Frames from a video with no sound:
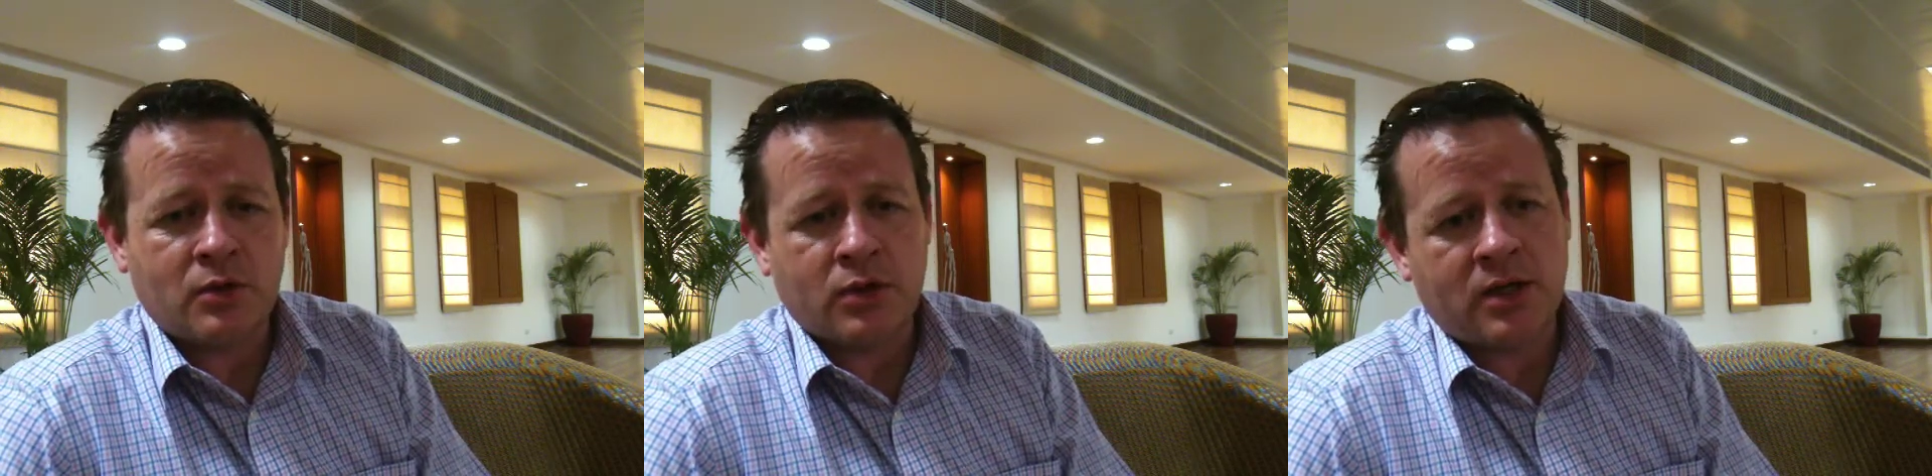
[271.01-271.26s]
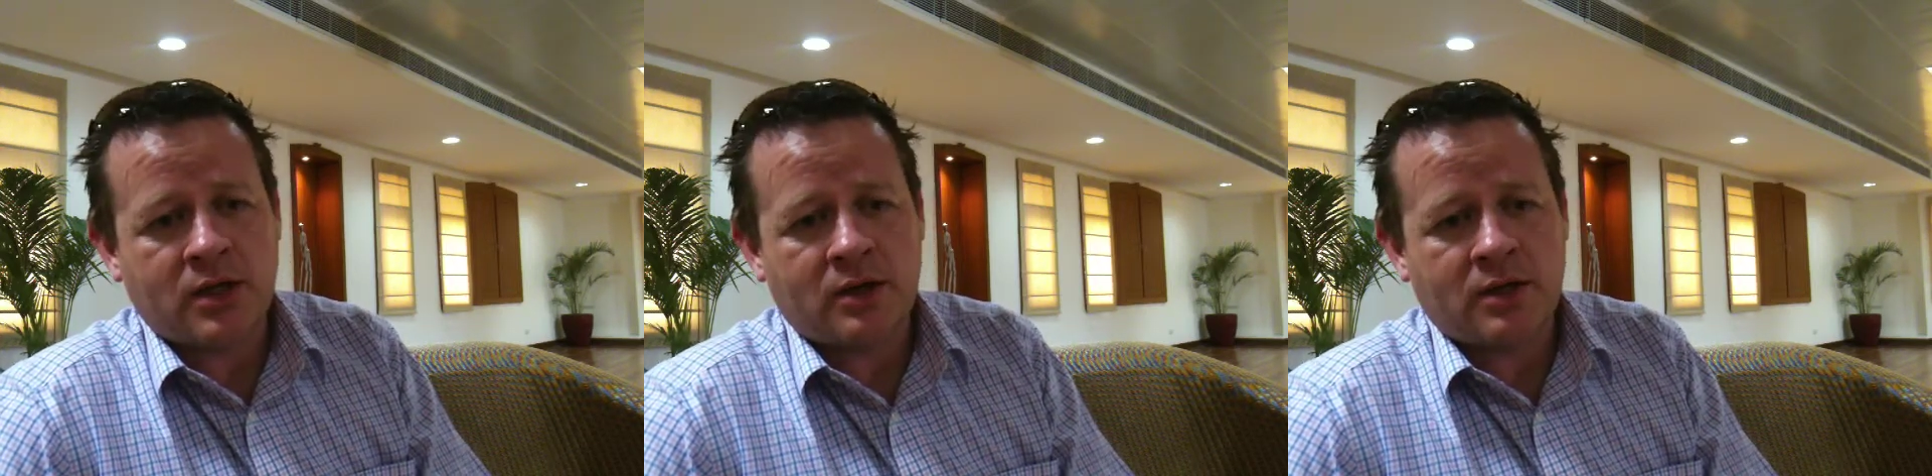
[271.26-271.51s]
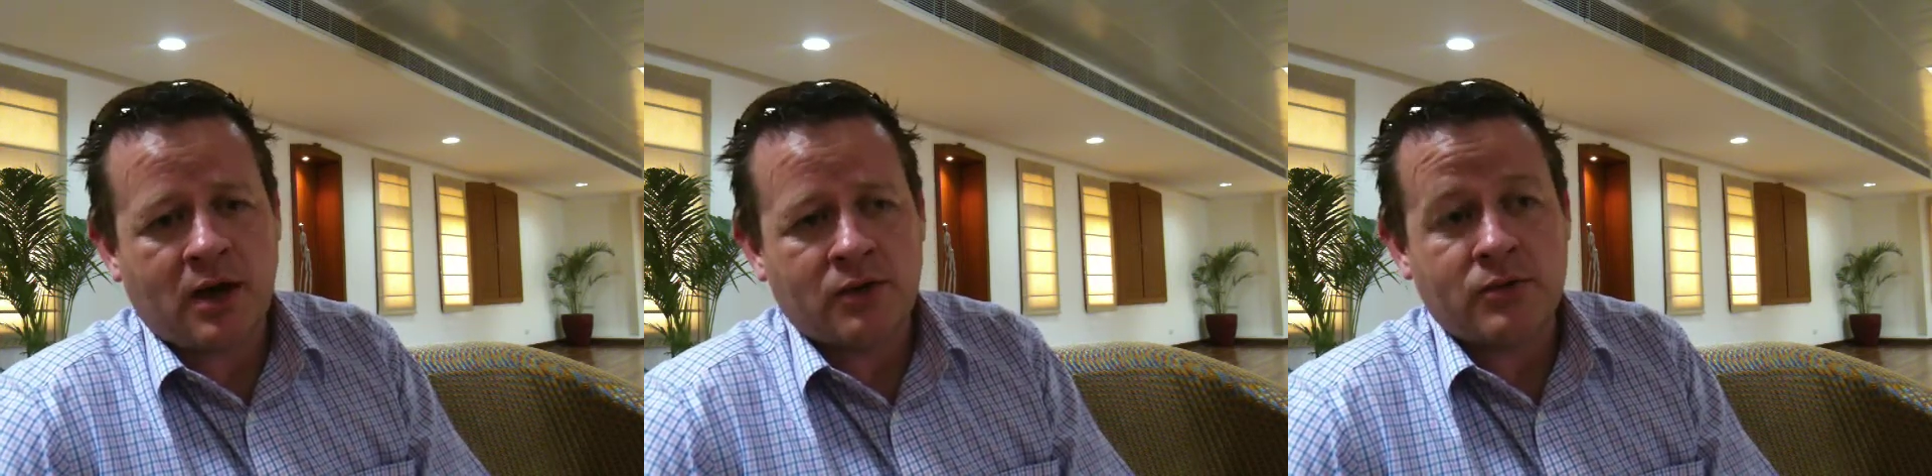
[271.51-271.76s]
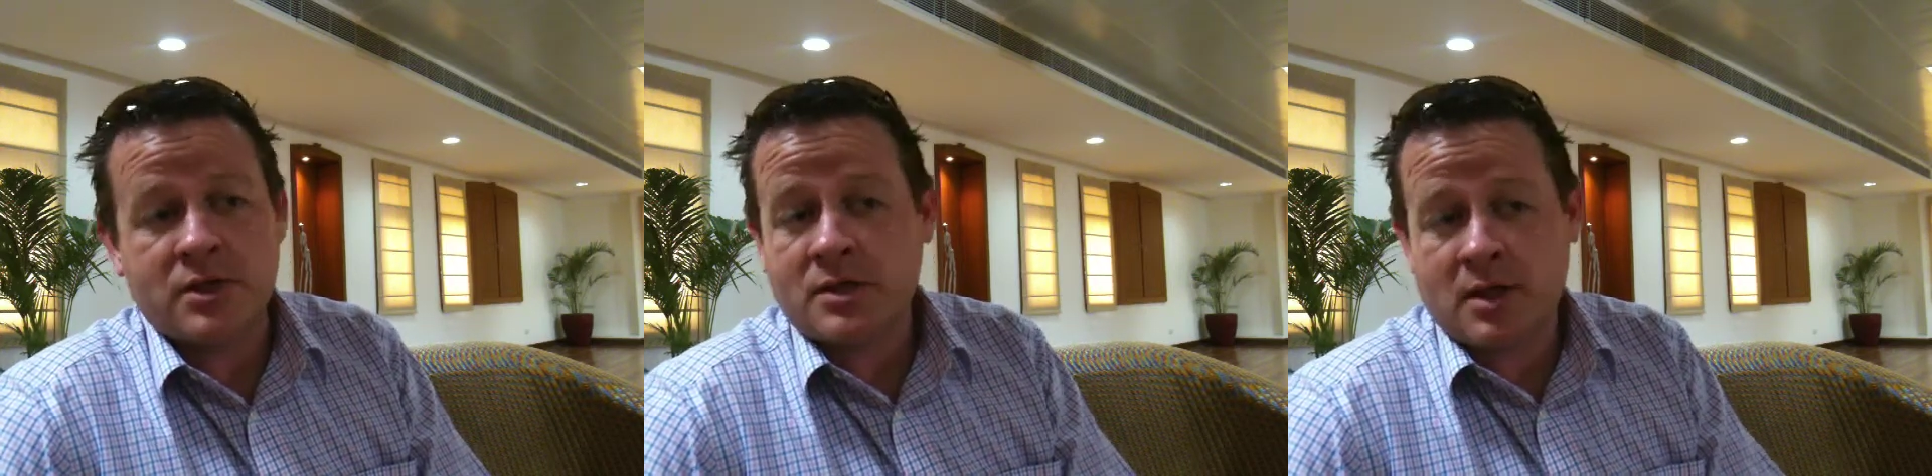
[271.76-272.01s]
looking at
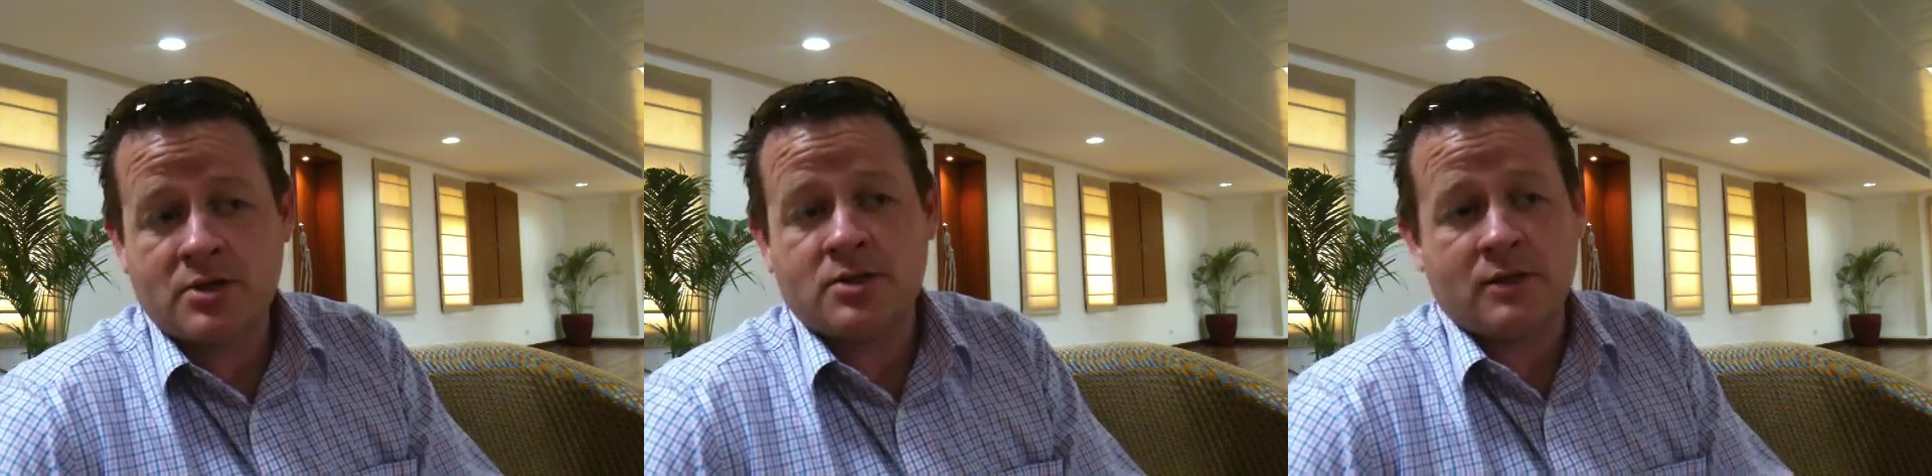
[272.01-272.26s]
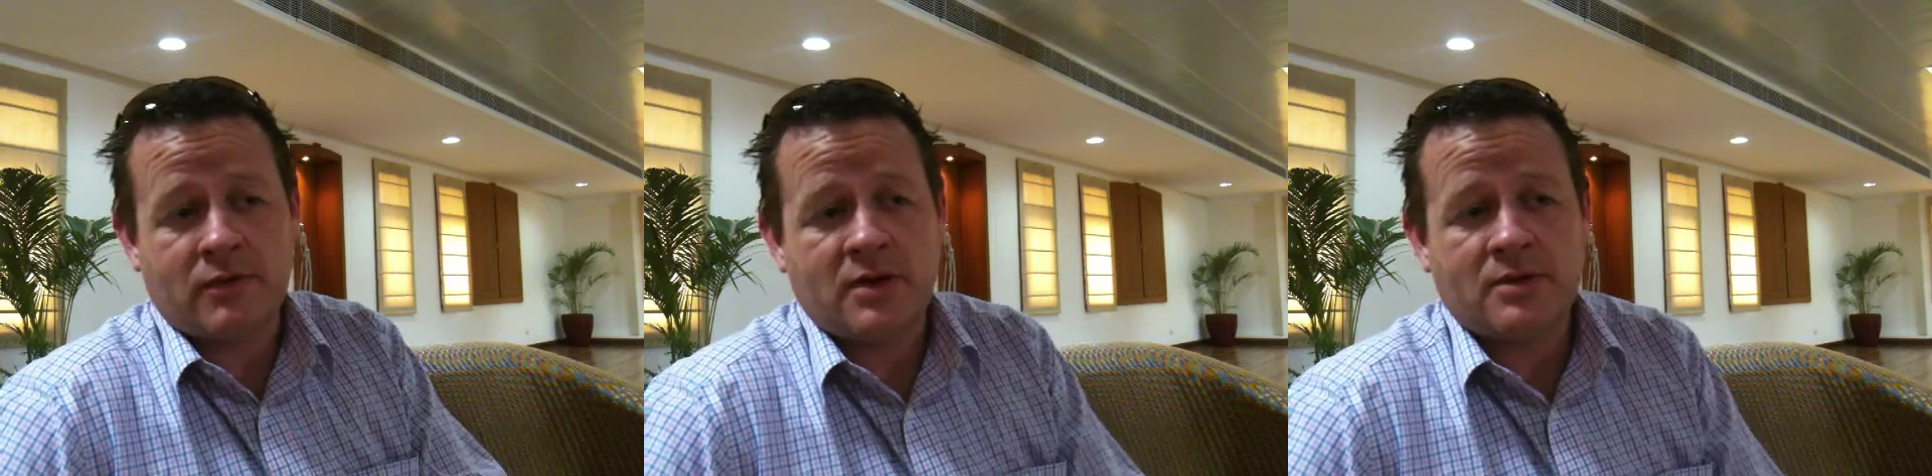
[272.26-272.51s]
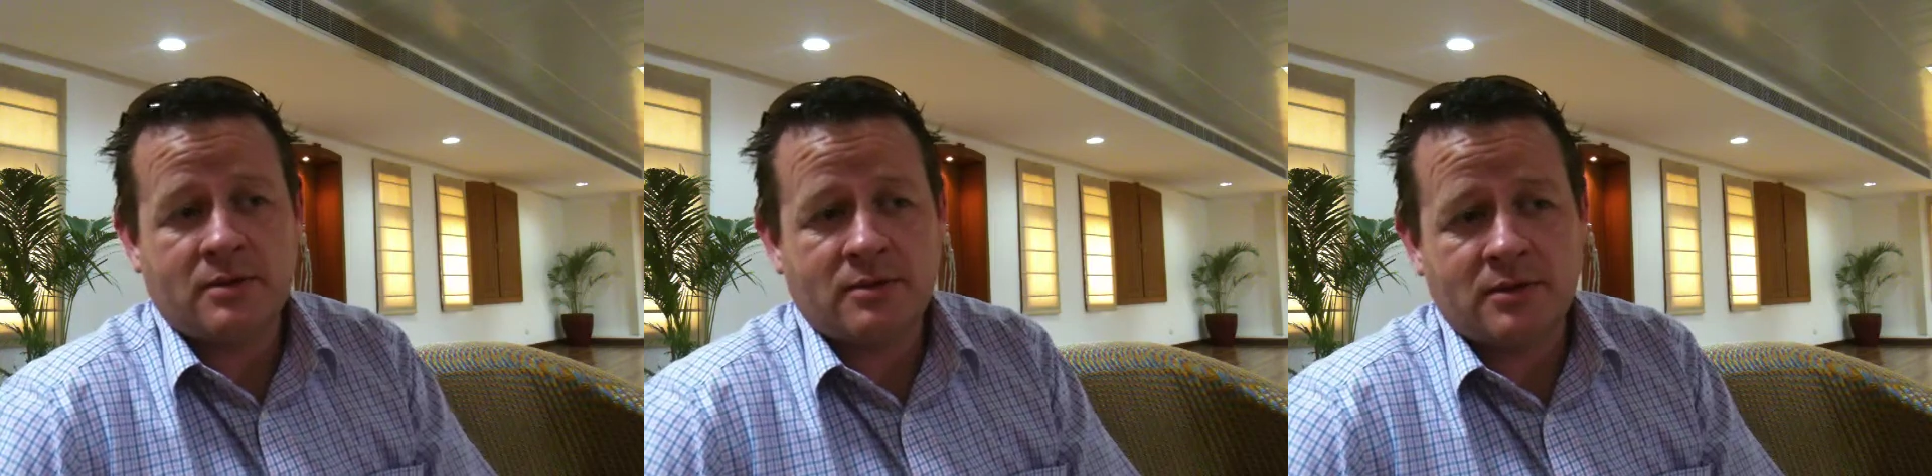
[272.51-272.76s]
other international events.